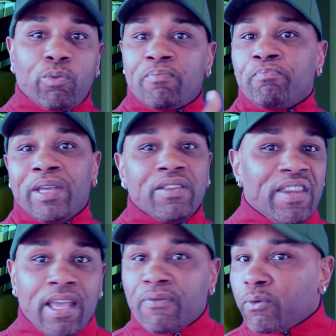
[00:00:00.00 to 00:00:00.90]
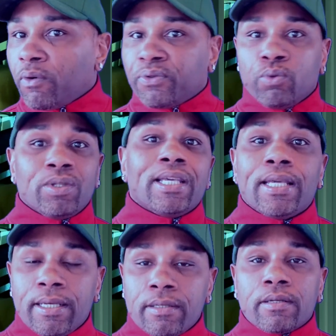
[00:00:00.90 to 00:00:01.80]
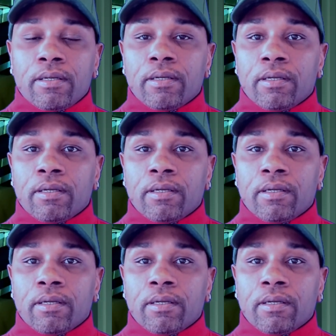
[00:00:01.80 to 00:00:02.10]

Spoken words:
we've been there for a few years.